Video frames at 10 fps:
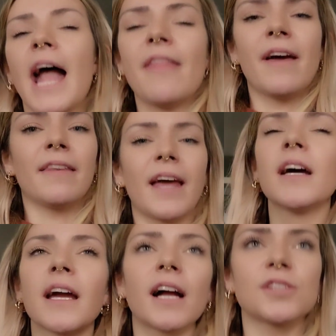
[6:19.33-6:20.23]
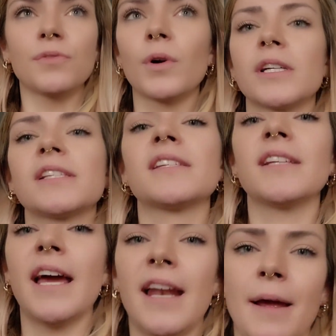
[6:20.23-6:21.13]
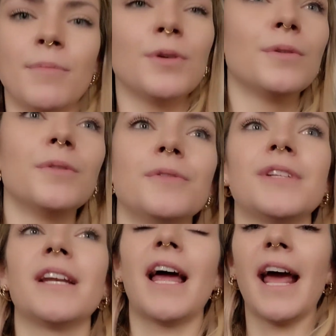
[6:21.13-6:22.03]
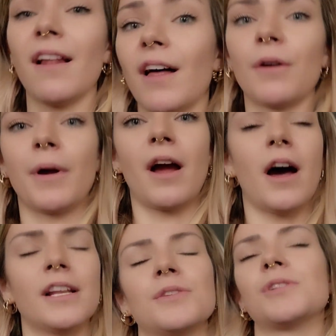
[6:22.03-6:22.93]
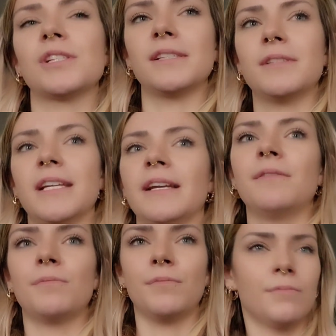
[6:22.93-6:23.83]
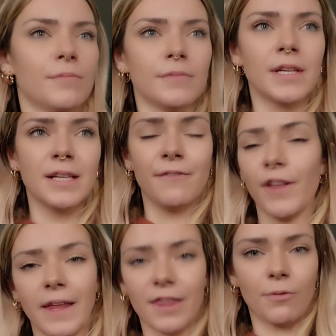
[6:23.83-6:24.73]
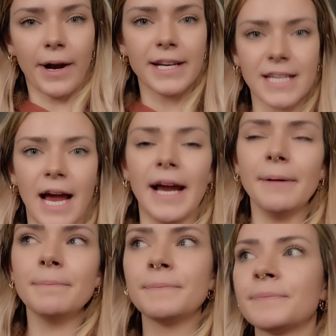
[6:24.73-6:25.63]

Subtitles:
And then I got divorced and I moved and I had a lot going on, so it just didn't feel like the right time.